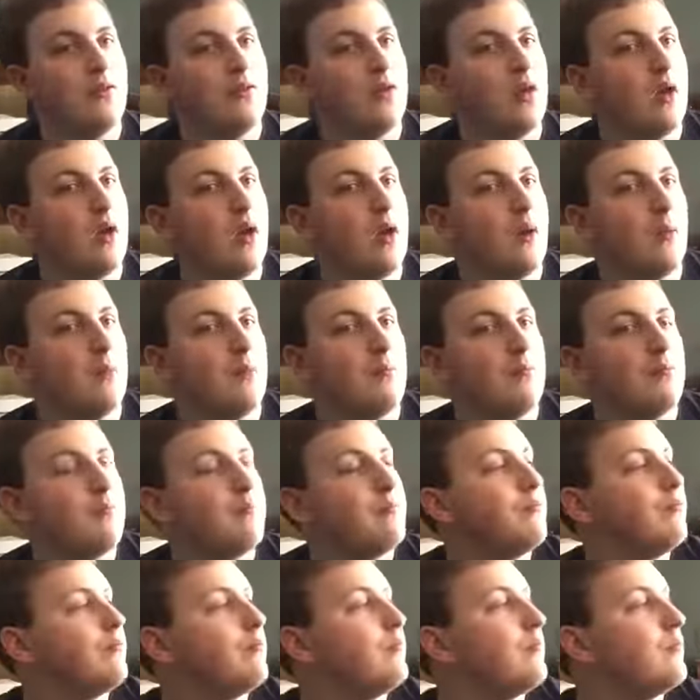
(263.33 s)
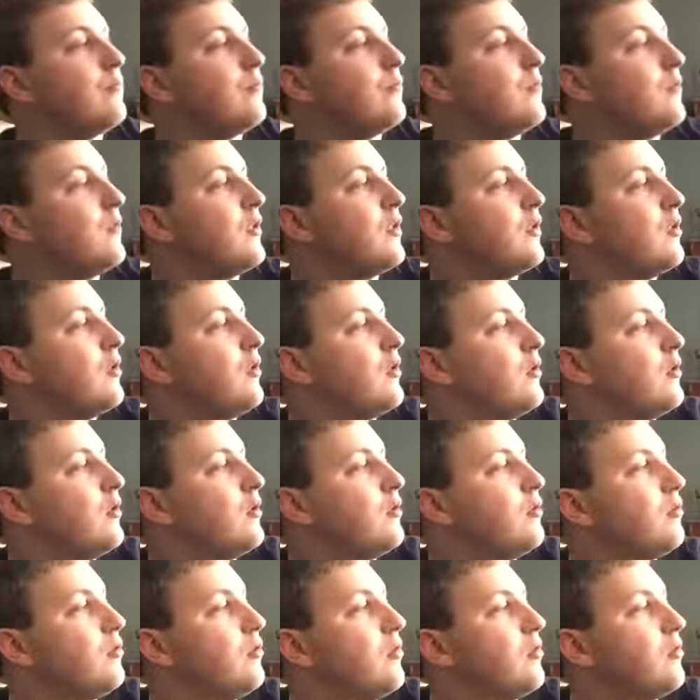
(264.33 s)
The
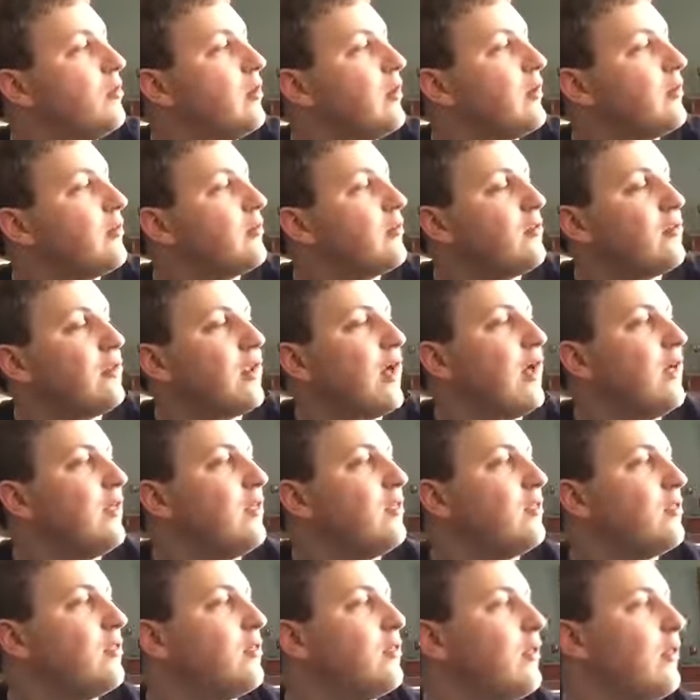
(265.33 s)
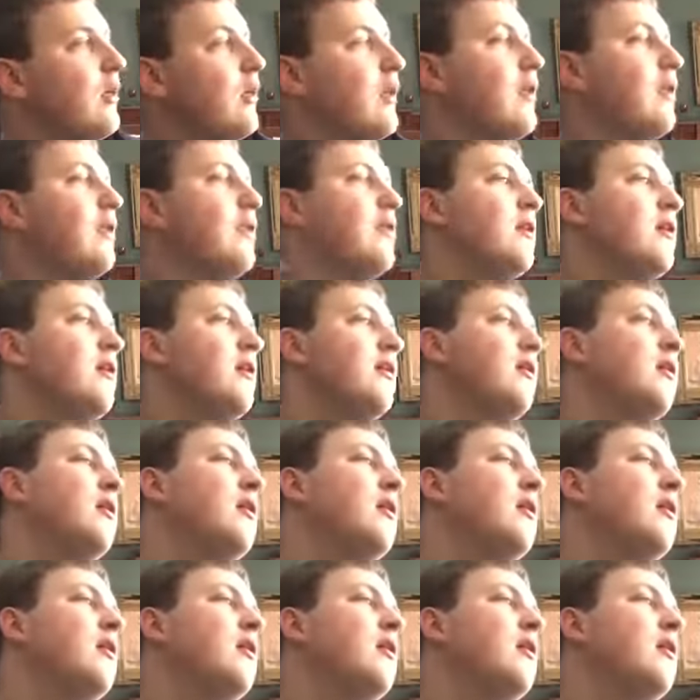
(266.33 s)
tuning pegs are nice, and